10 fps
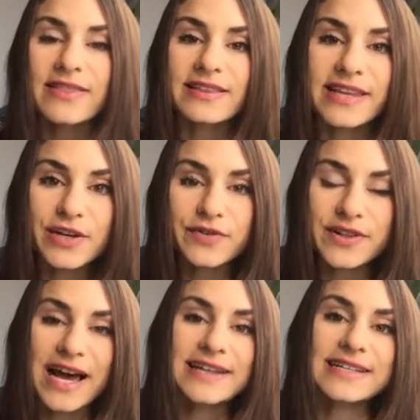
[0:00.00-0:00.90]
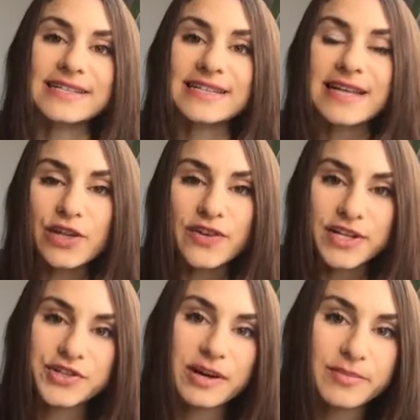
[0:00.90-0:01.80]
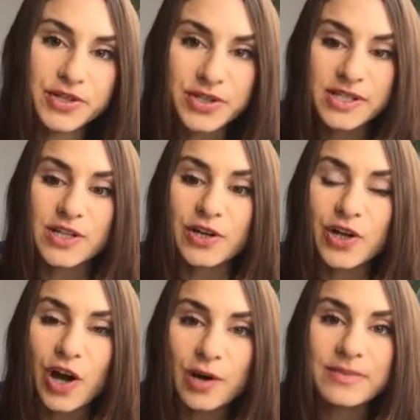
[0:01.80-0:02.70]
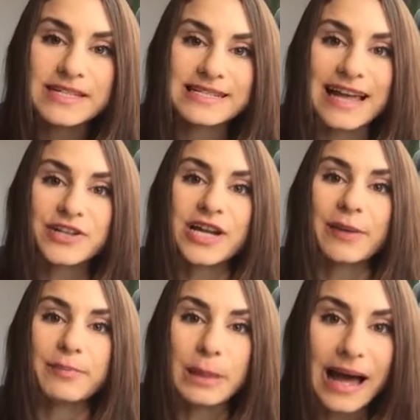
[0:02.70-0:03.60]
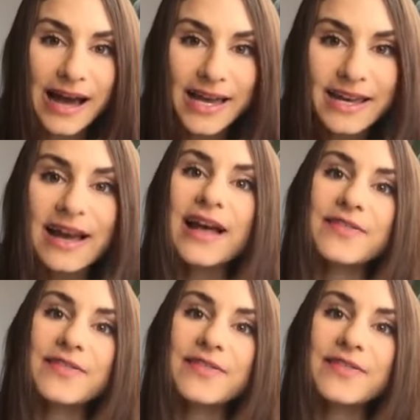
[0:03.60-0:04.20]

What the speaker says: The link for that is accelerate-yourambitions.com/apply.